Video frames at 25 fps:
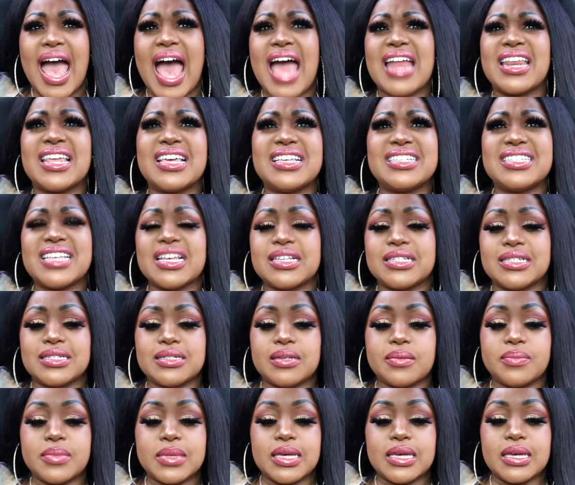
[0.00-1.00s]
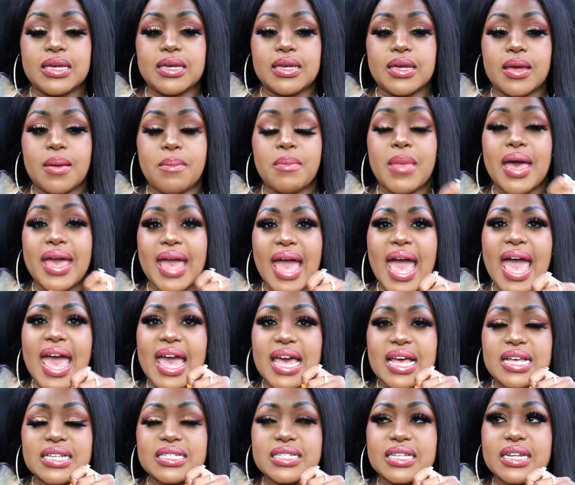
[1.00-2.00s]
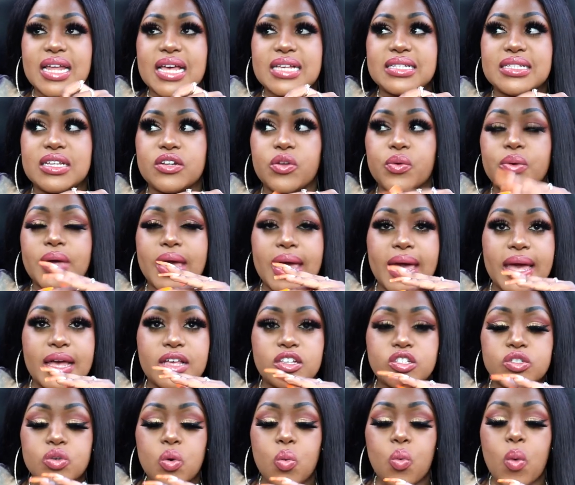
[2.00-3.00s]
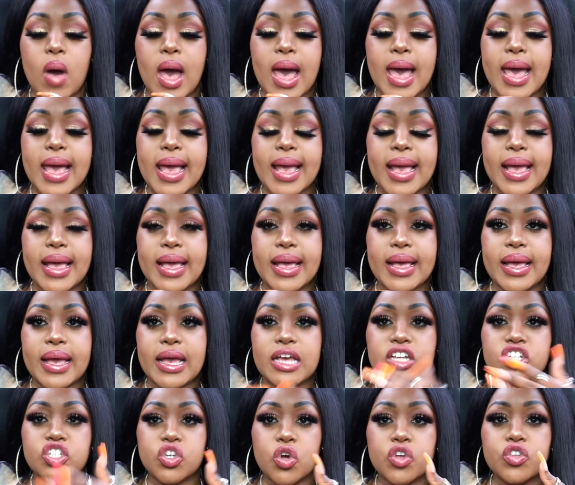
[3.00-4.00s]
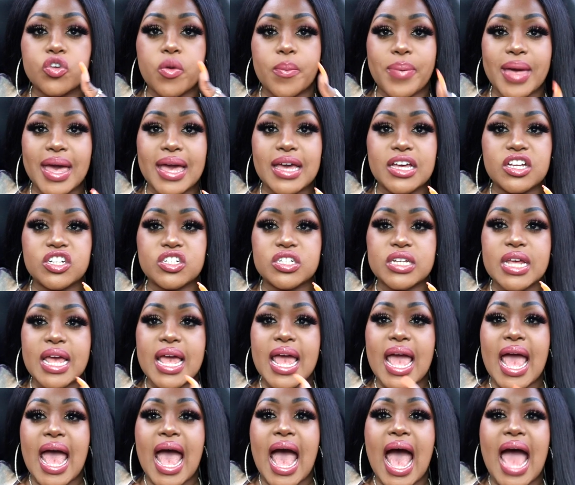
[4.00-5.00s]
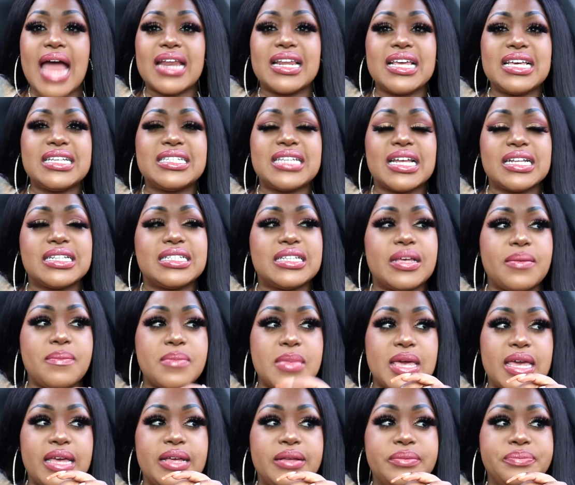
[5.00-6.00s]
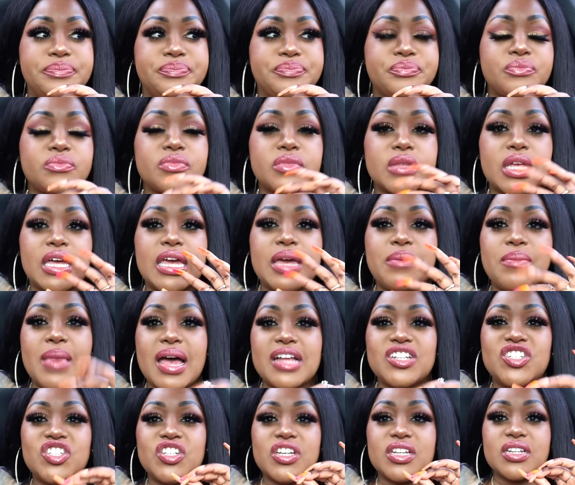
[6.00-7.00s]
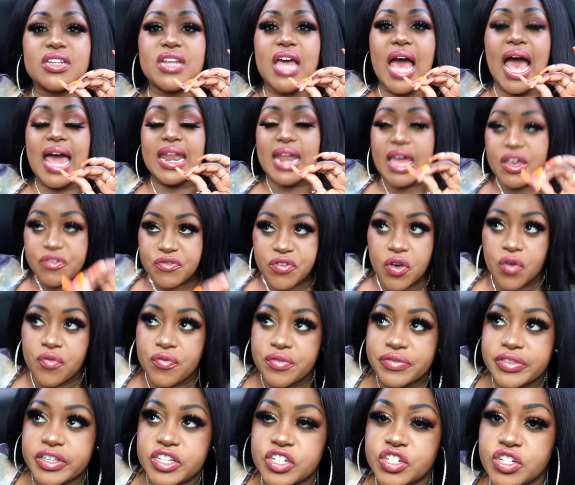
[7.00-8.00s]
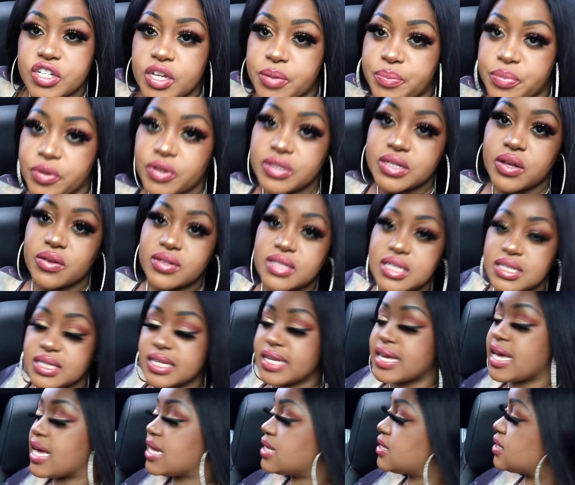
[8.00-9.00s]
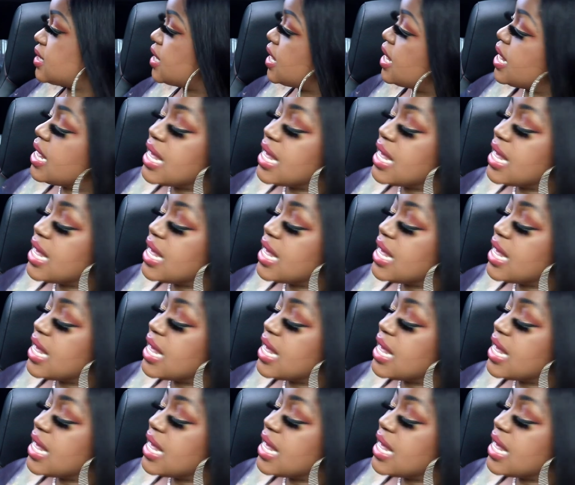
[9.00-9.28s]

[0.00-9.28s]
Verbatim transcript: And he says to me, my ex. And I said, okay, so why is she on your page? And he said to me, imagine, and I fell for this shit because I was a dickhead.